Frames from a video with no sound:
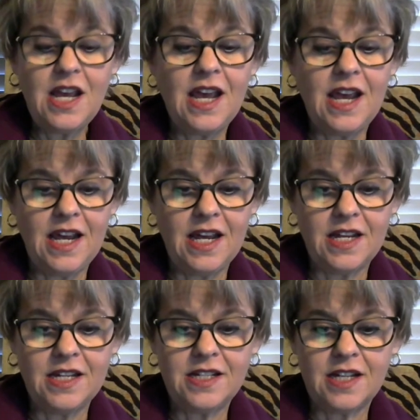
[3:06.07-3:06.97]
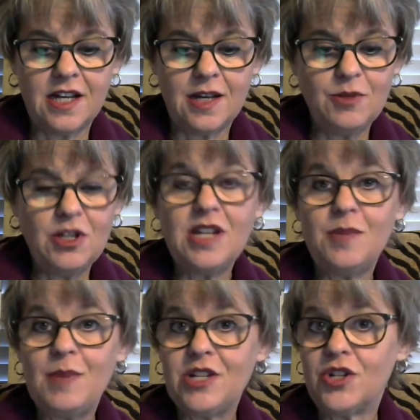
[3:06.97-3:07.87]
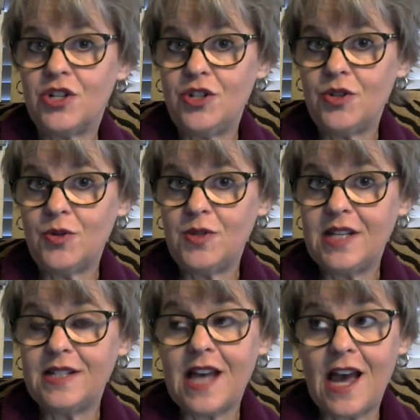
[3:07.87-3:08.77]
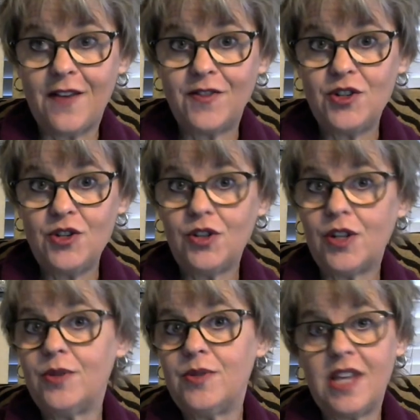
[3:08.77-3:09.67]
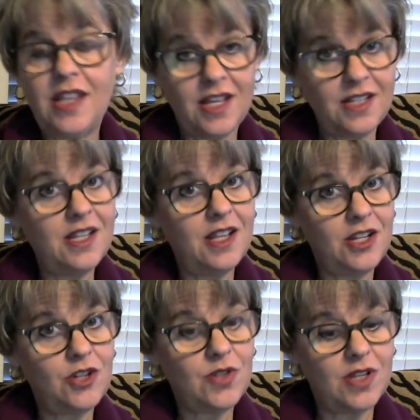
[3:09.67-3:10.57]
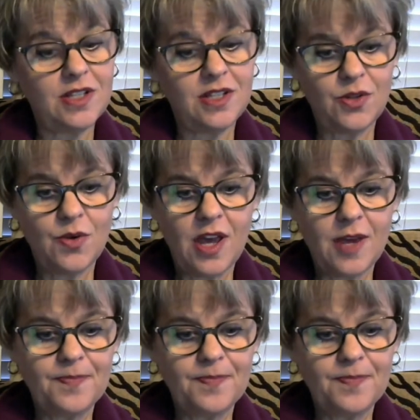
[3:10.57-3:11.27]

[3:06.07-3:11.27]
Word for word: And um, you need to make sure and do those things after you close, unless the lender says it's okay.